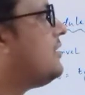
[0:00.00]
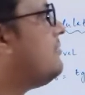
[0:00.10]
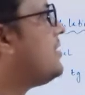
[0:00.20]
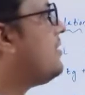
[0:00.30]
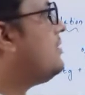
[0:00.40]

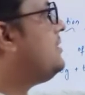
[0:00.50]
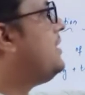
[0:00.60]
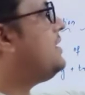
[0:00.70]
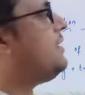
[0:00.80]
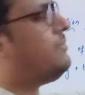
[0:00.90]
because
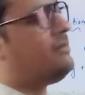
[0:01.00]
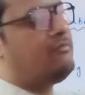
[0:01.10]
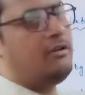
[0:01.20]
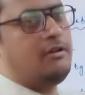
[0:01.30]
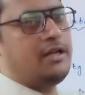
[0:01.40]
DC beam
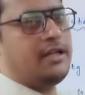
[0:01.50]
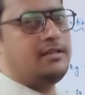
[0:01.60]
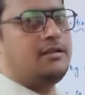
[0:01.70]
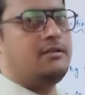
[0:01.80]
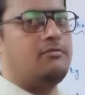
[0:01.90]
voltage,
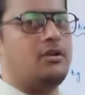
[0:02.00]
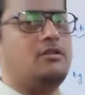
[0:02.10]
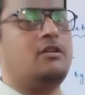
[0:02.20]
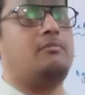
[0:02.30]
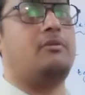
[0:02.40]
what you
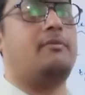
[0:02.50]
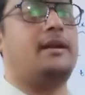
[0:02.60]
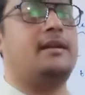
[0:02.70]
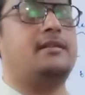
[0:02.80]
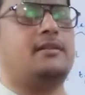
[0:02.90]
are
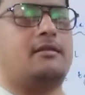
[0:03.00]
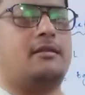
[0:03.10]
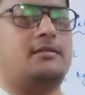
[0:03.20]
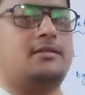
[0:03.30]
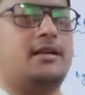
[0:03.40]
providing is a
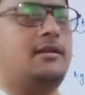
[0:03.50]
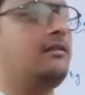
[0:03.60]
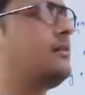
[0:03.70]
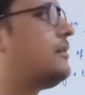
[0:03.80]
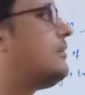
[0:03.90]
constant.
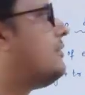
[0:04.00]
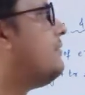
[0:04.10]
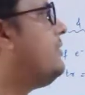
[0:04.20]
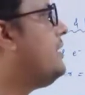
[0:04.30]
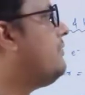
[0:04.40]

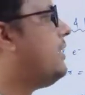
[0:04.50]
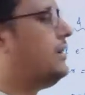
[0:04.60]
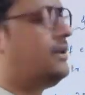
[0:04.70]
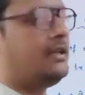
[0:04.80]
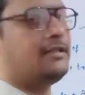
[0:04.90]
V1
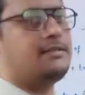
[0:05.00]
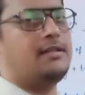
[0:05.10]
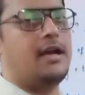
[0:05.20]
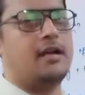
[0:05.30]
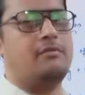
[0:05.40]
is the
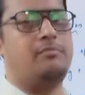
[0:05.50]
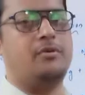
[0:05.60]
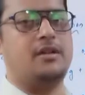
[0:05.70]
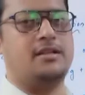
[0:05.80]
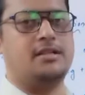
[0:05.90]
RF
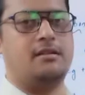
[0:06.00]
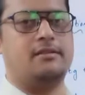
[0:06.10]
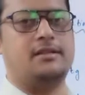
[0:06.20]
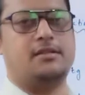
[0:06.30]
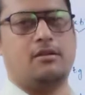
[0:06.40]
potential, which
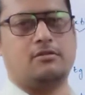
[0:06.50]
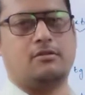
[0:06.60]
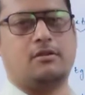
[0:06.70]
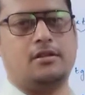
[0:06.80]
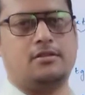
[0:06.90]
is also
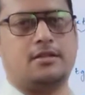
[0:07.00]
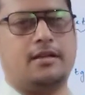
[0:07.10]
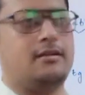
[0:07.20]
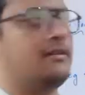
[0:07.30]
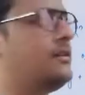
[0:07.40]
constant.
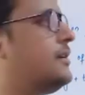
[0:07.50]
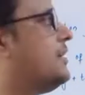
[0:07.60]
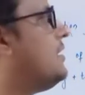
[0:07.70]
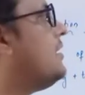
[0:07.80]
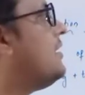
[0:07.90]

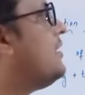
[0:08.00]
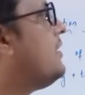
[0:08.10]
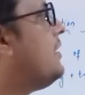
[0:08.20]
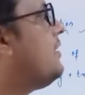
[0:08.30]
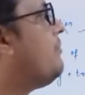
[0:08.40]

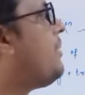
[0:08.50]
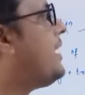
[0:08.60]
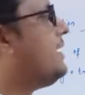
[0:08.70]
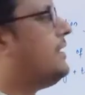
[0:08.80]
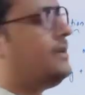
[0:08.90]
pi